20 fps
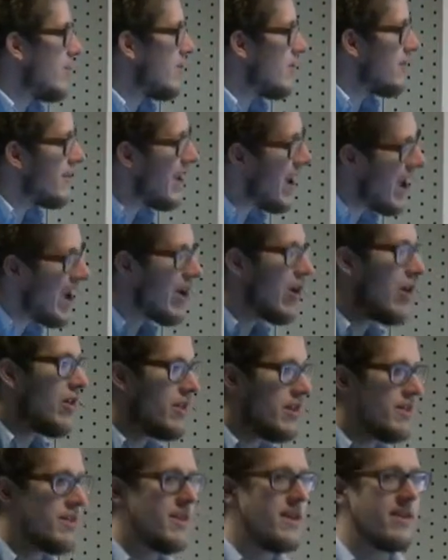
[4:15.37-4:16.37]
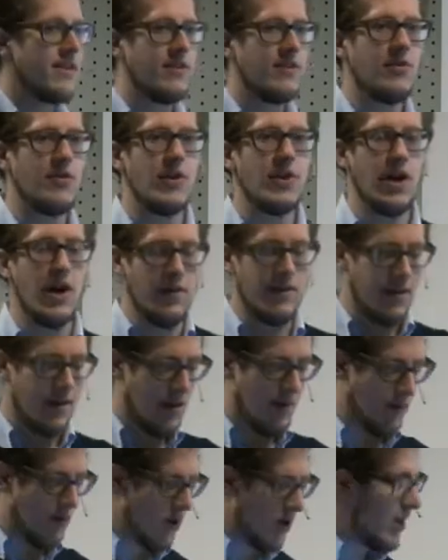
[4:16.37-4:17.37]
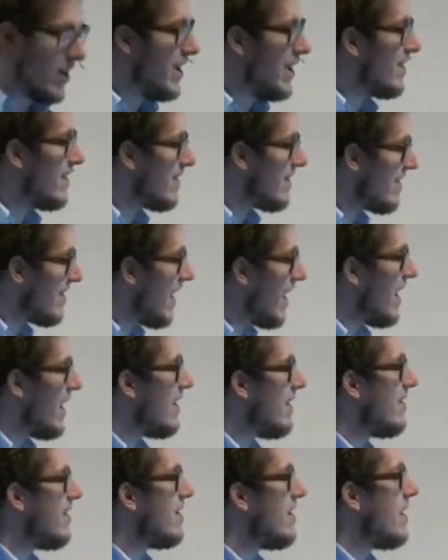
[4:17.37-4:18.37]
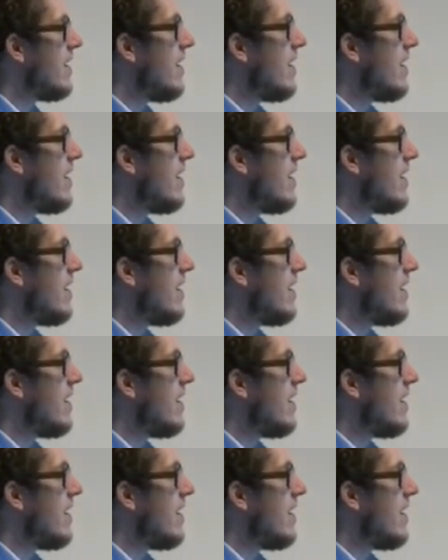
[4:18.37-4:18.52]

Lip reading: to take all these things into account in our model. Instead,